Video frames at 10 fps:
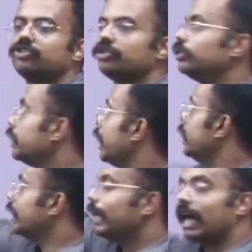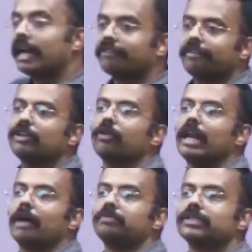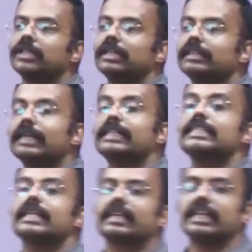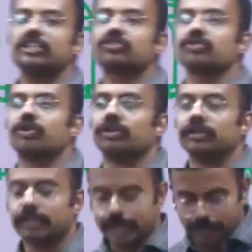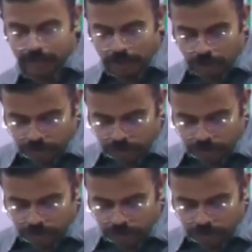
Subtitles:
that stone, the entire arc will collapse. That is a keystone, right?